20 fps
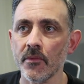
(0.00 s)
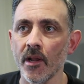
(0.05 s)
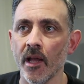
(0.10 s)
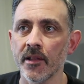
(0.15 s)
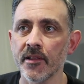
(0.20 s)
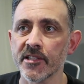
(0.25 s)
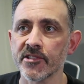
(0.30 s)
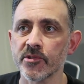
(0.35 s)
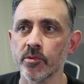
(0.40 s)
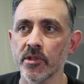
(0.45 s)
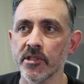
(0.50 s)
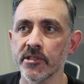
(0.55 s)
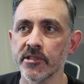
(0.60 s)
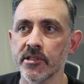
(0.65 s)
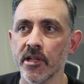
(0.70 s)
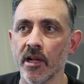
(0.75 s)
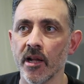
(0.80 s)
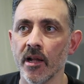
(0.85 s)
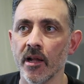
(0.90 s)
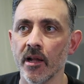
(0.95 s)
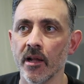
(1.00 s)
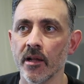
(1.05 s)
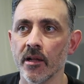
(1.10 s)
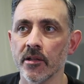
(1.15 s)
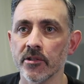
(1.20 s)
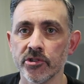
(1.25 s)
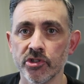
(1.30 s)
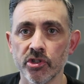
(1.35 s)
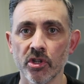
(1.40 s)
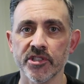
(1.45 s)
And this was
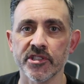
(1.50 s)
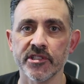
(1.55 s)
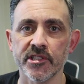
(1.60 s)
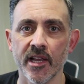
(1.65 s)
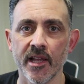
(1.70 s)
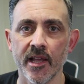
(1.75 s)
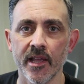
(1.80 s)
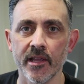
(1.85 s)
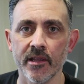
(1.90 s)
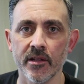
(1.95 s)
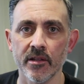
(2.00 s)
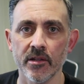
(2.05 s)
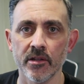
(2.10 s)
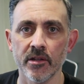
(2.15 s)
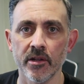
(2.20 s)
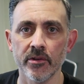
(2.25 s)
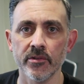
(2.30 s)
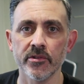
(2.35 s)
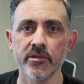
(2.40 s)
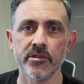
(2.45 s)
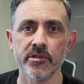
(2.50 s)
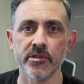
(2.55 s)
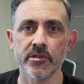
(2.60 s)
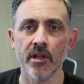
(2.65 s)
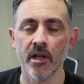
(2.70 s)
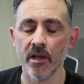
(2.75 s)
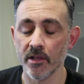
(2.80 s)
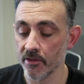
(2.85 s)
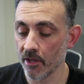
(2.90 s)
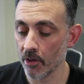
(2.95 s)
Josh J, because
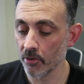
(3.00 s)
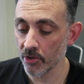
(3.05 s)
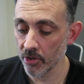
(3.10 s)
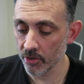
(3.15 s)
I'm not